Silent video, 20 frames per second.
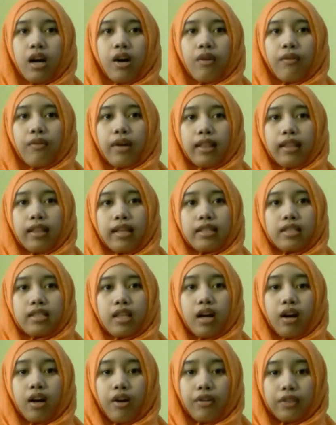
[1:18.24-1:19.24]
What is
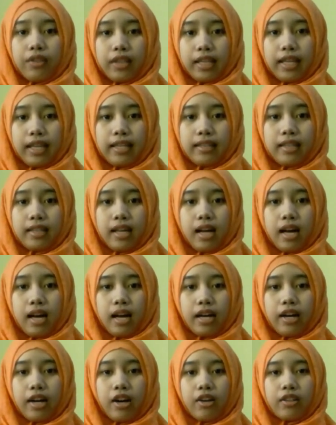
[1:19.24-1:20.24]
accounting?
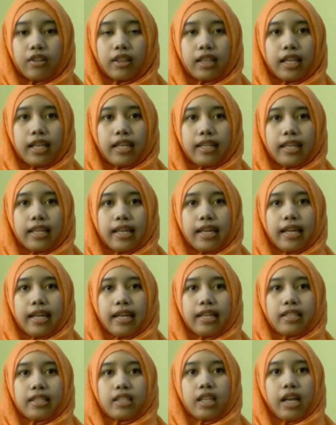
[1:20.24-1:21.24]
Accounting
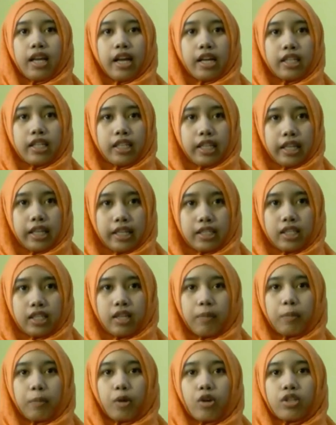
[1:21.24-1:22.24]
is
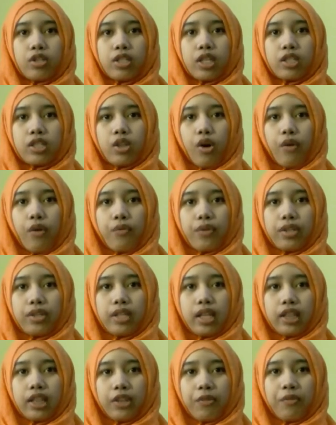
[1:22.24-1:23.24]
the process of
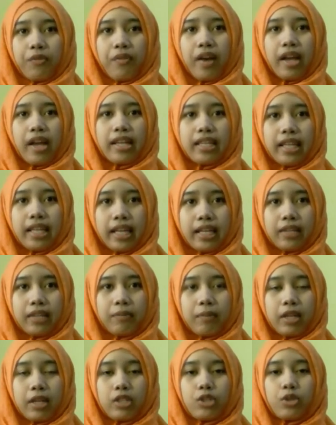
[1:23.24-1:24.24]
identifying,
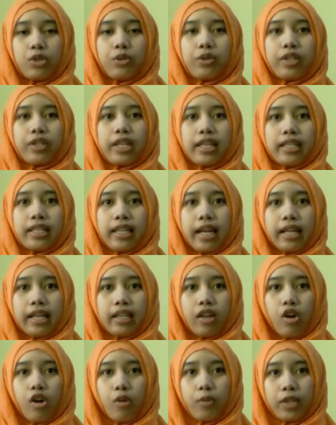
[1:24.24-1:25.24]
measuring,
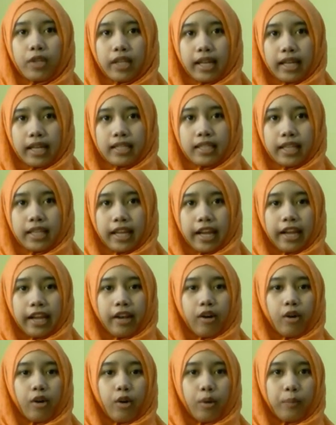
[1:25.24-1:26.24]
and communicating
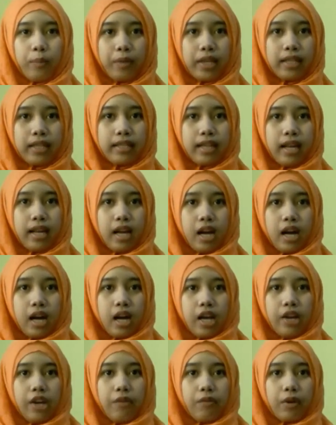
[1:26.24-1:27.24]
economic
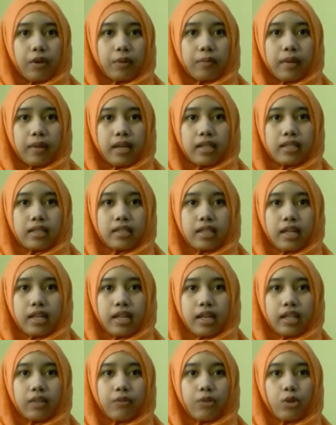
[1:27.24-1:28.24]

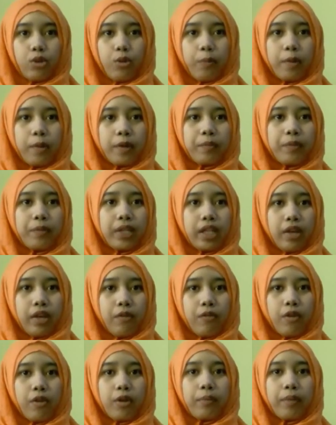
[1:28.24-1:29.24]
information to permit
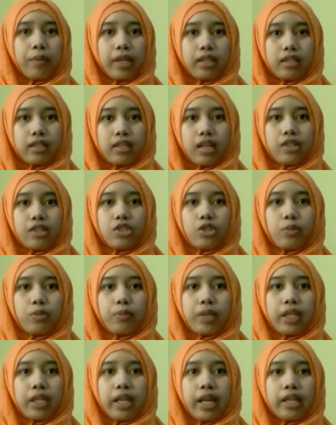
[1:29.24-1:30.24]
informed
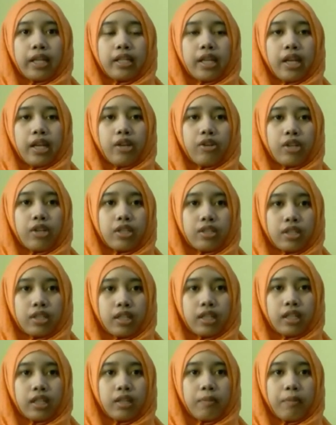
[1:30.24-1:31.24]
judgment and
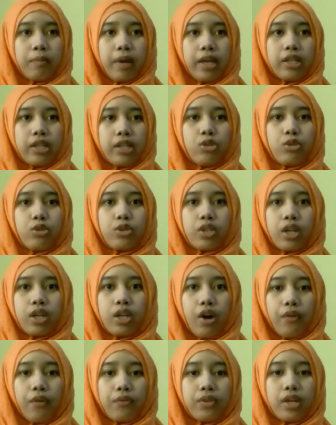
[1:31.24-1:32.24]
decision by user
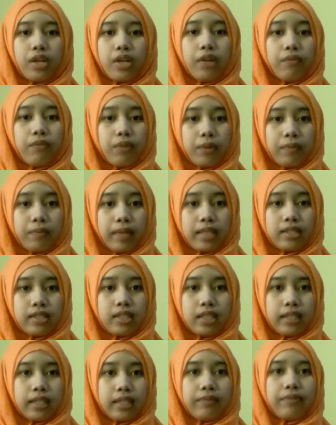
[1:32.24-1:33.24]
of the information.